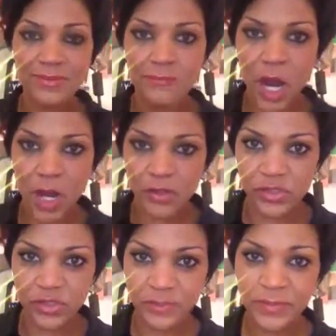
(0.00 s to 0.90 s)

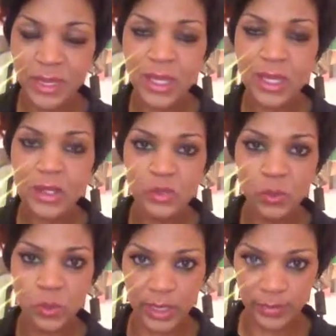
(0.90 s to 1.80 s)
March
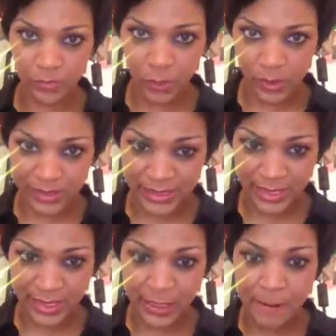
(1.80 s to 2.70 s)

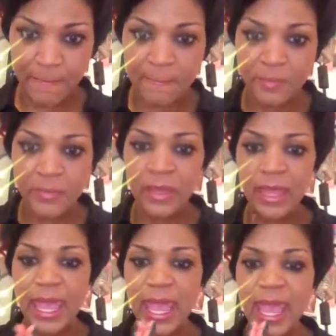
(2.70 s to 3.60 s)
2014,
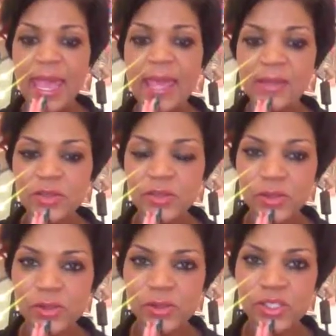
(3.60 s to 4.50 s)
and
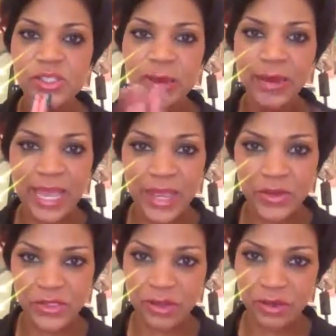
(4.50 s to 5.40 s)
you're staring at
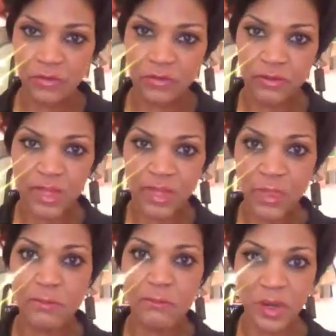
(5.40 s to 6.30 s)
yourself
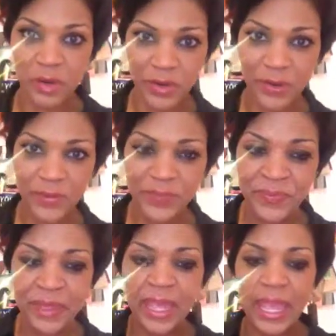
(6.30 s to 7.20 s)
in the mirror,
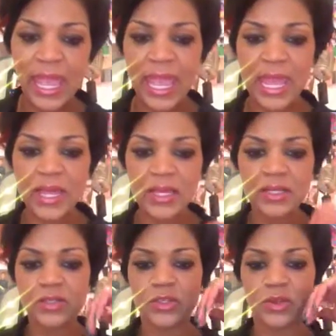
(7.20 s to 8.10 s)

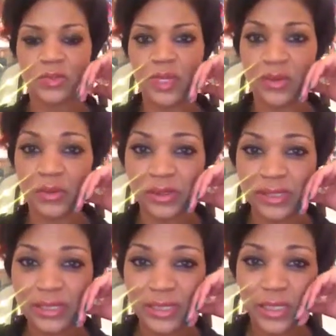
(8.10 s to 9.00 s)
and you're being
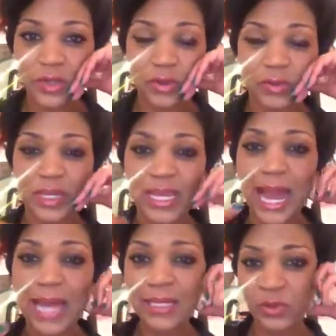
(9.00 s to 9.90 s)
realistic, you're being
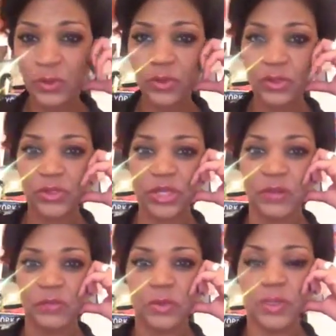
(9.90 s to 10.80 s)
honest with
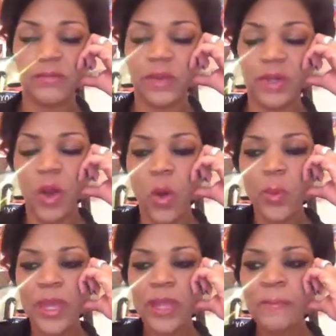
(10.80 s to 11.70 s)
yourself, you're being very
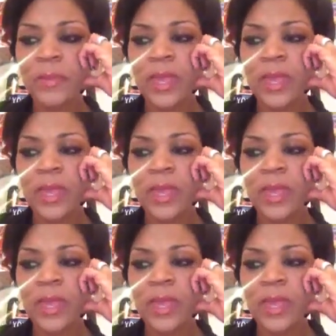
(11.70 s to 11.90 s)
open,